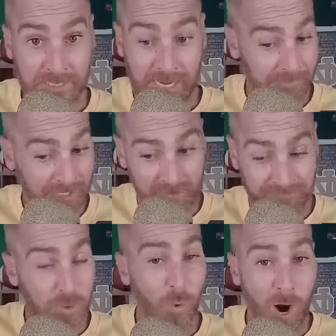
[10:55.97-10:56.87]
I mean,
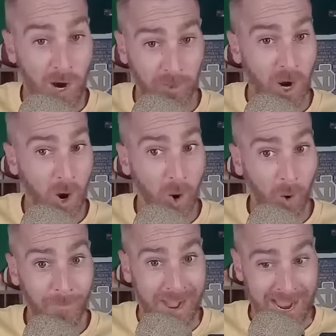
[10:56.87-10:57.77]
if you are
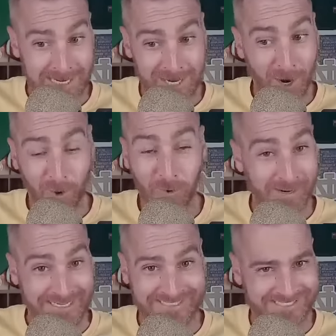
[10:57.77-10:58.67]
home, I
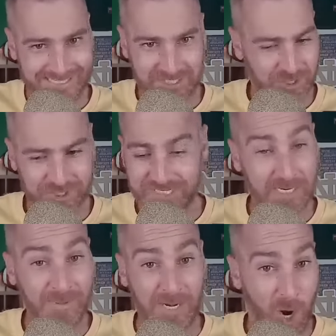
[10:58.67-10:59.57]
know it's just
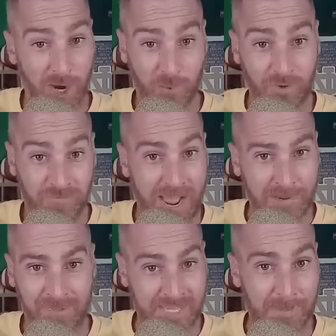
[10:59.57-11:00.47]
going to be an awkward
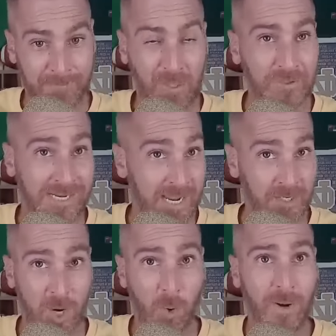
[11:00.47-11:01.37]
vibe in that building. I
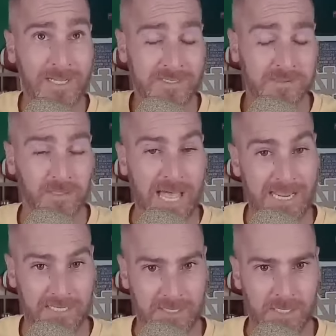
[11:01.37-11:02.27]
know what it's like.